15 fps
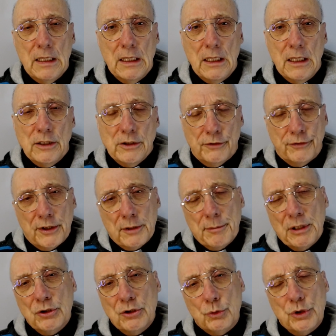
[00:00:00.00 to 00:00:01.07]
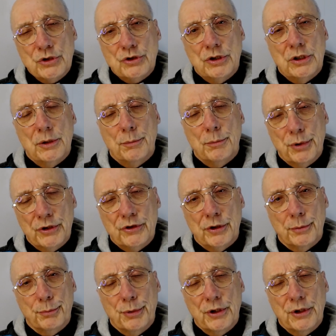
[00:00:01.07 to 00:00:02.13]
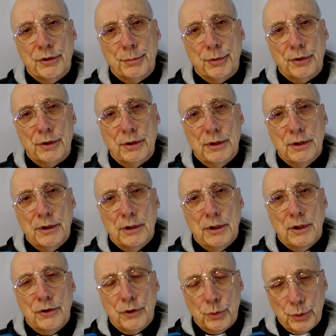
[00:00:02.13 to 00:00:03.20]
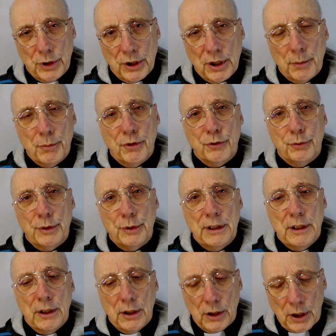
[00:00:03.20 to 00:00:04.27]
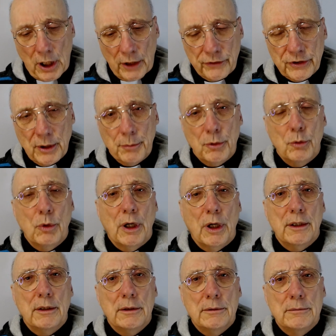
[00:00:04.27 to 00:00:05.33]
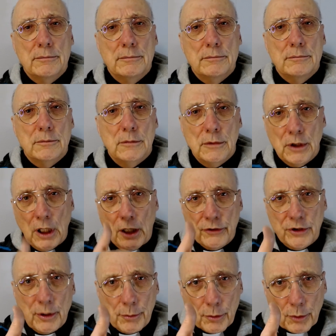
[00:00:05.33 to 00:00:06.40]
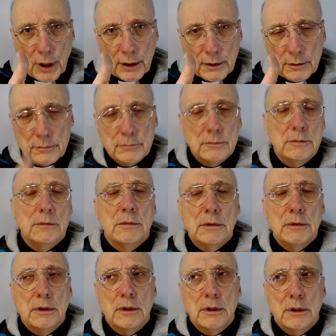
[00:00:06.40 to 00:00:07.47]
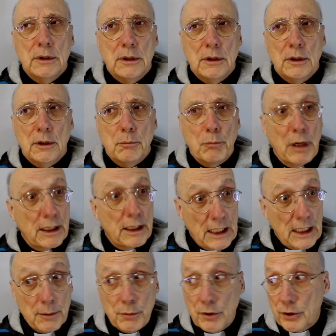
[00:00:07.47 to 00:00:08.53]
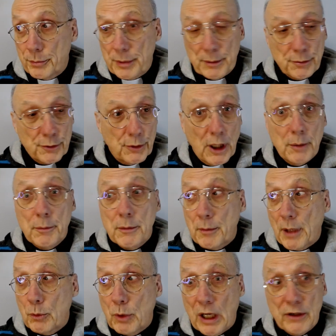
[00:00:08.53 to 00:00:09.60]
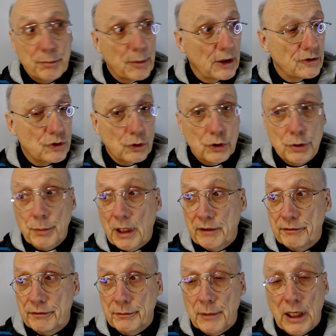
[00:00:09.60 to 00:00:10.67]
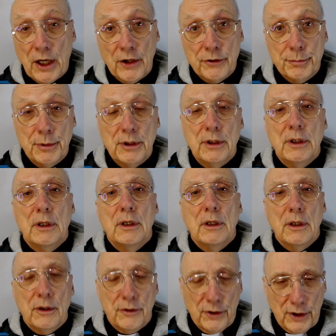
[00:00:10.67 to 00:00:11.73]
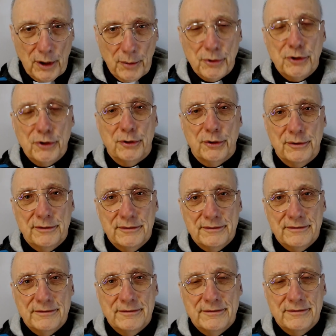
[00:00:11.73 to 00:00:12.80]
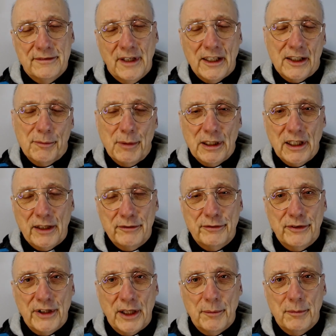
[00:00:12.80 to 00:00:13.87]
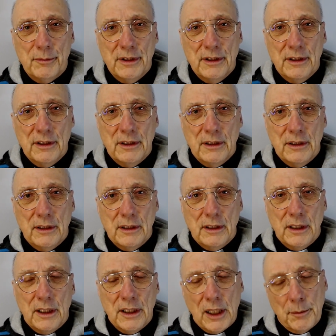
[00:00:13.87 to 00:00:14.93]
It's a fundamental Christian principle that we are number three. God's number one. God's number one. My neighbor, the people around me, my wife, my children, my husband, they're number two. I give my life for them. And I'm